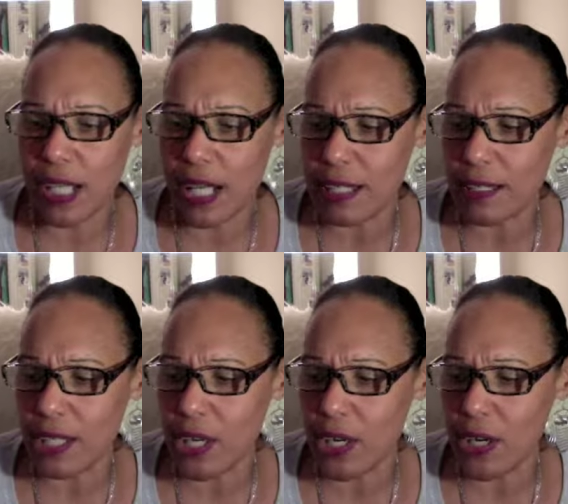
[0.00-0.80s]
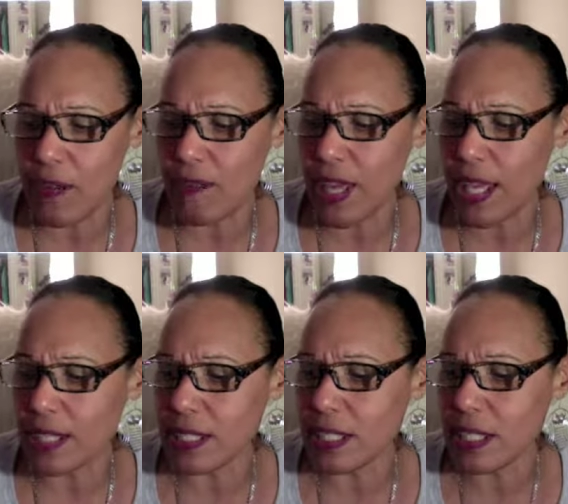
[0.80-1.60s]
Cleanser,
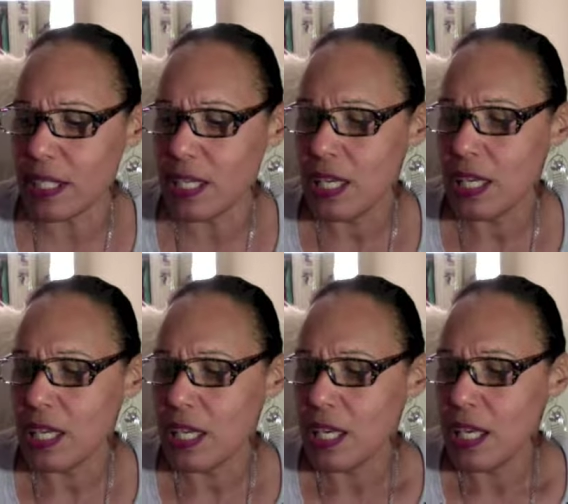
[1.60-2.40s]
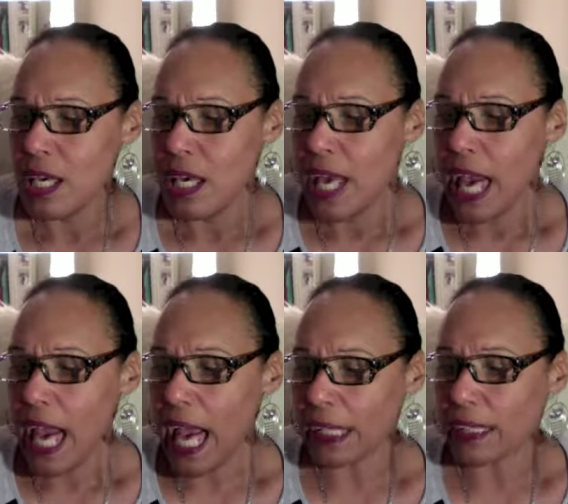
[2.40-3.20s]
Advanced
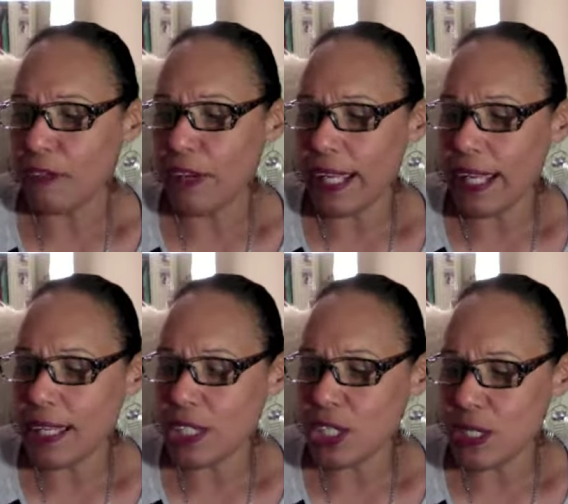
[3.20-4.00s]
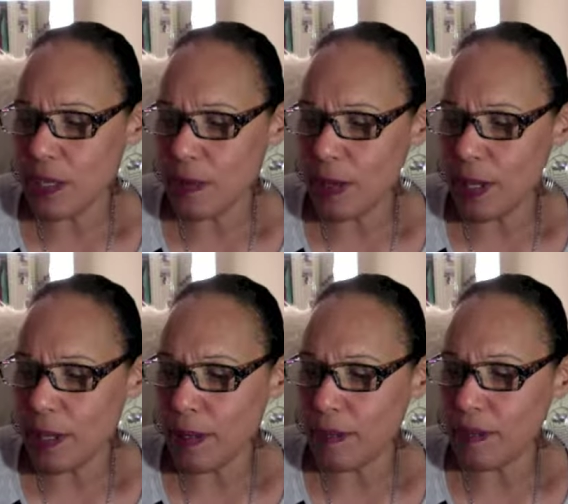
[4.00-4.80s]
Active Radiance
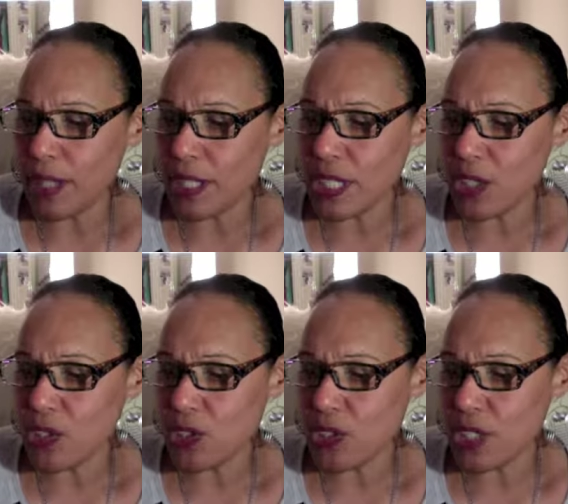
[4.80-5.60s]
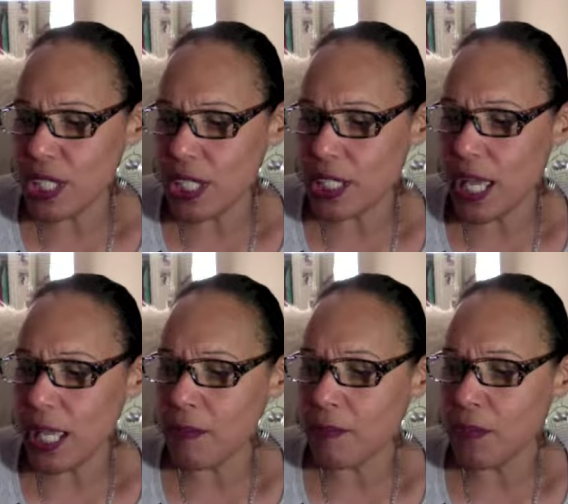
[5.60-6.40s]
Serum, the Essential C
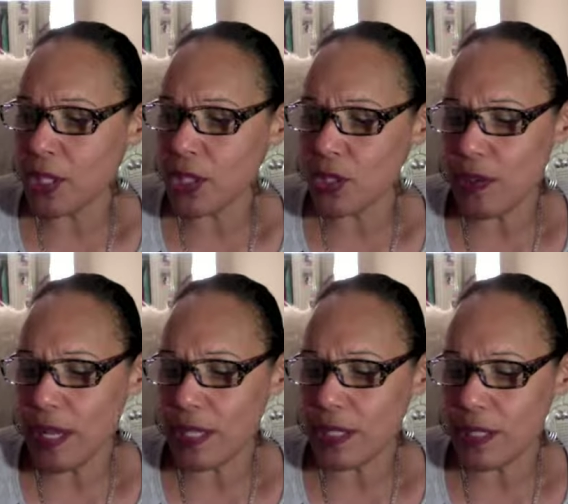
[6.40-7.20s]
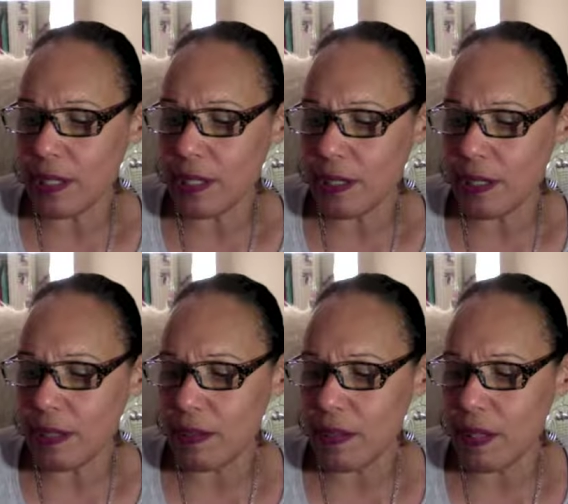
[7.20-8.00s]
Day
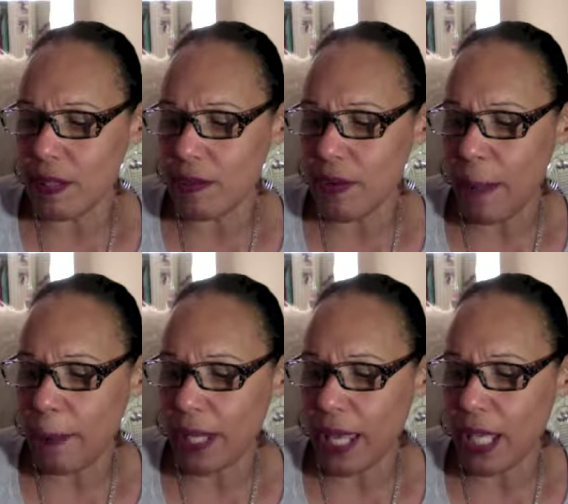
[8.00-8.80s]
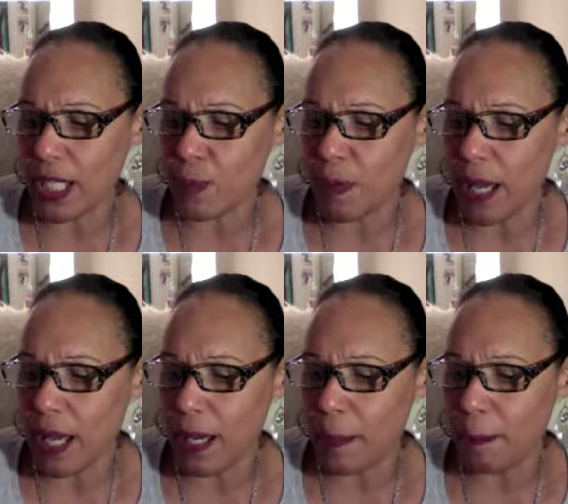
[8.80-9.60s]
Moisturizer, the Rapid A
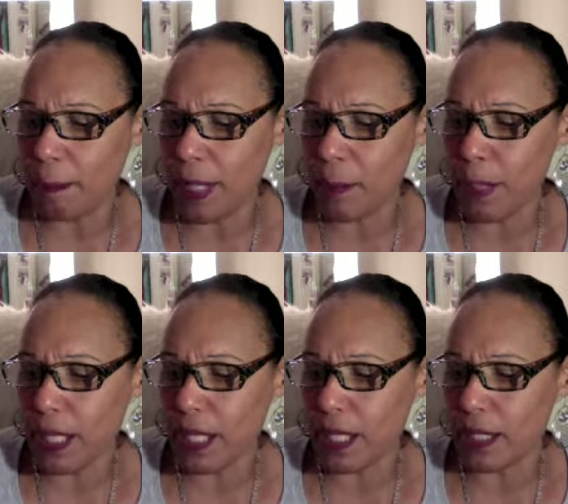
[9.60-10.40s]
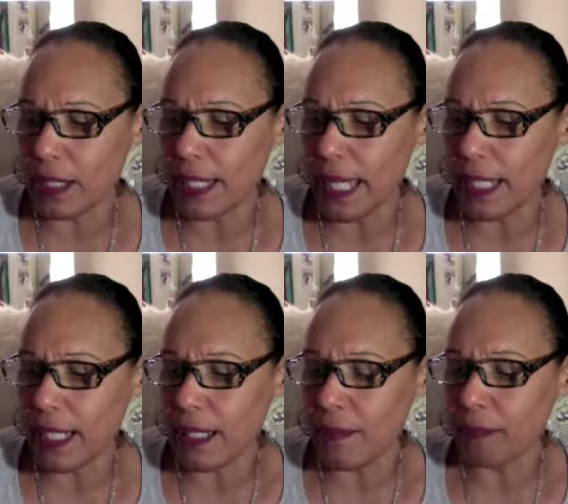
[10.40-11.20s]
Spot Pigment
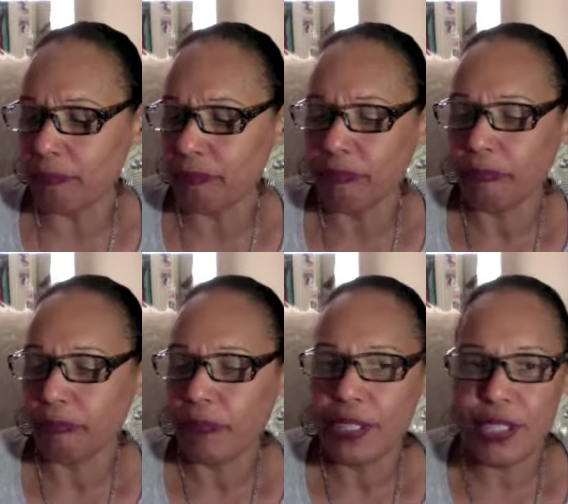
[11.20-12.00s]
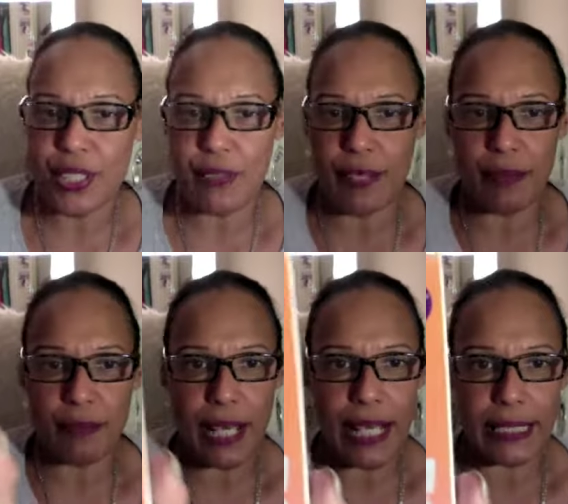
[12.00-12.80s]
Lighting Serum.
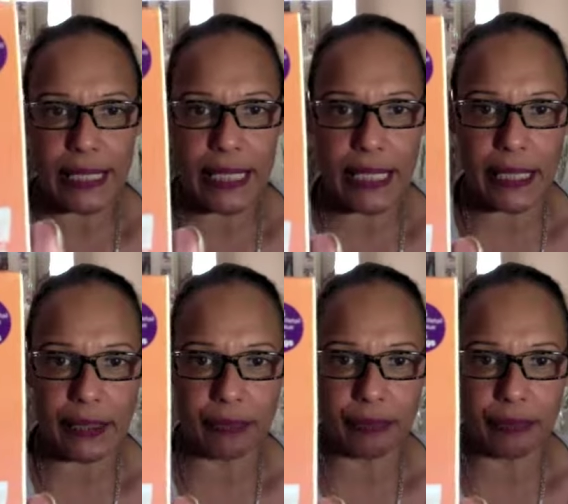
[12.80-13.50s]
I got the kit.